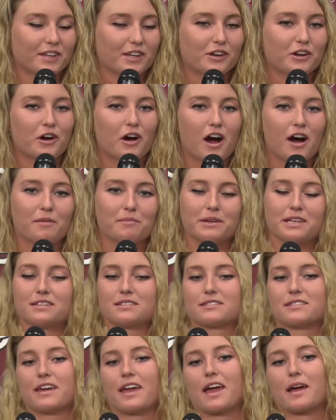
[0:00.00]
You know, I'll
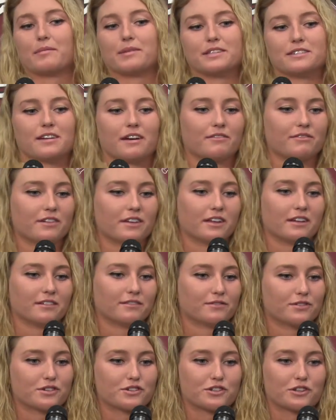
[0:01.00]
miss Cam and Duffy
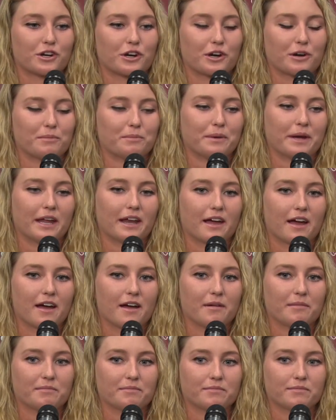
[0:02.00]
for sure. But
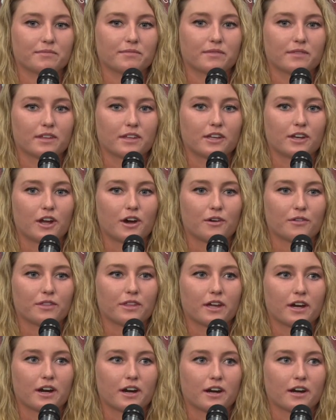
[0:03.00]
you know,
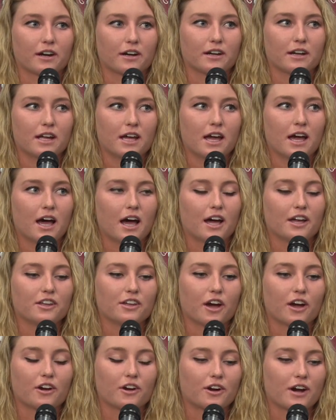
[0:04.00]
they're a
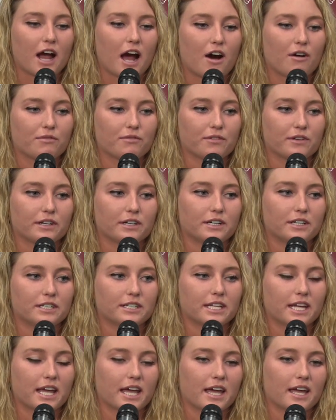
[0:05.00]
younger
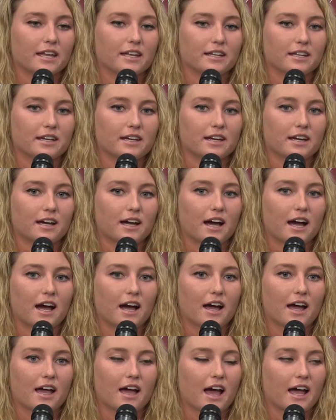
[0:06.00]
outfield, and
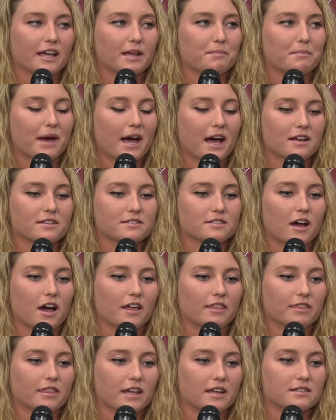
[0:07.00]
I can pass
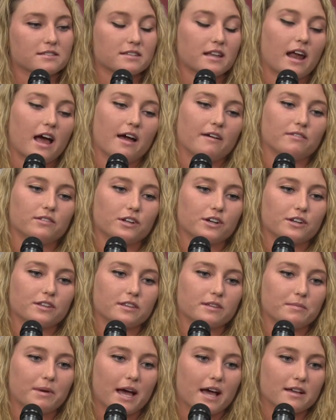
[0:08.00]
on things that I've learned in
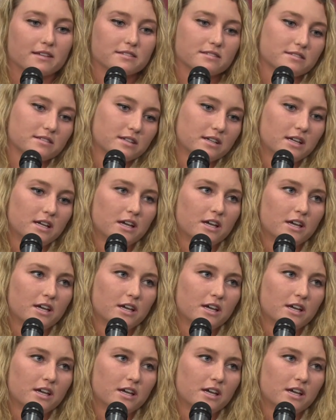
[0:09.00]
the past